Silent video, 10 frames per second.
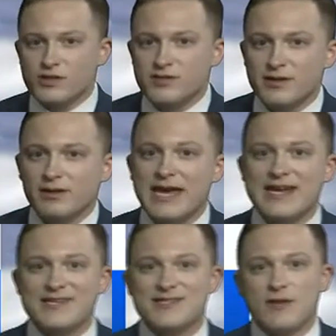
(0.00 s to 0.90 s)
to middle
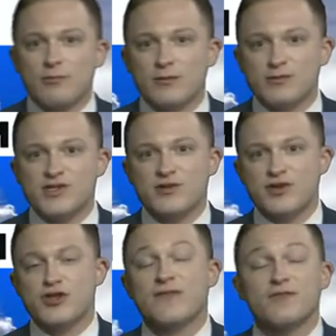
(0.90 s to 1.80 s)
80s. That wind will start to
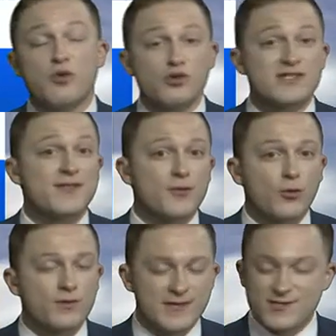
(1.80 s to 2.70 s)
shift more to the
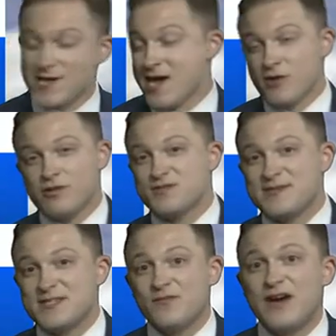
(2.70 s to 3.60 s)
northeast. Wind speeds
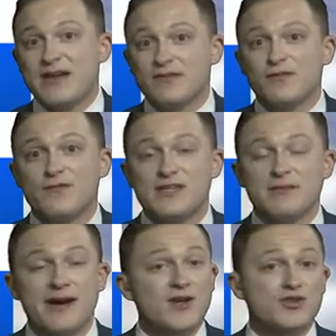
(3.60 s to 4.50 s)
at 5 to 15
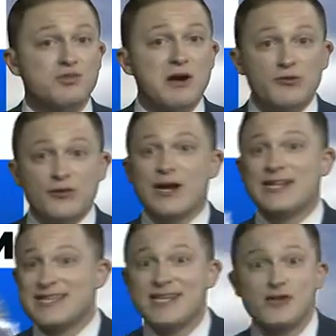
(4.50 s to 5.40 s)
miles per hour. If you're heading to any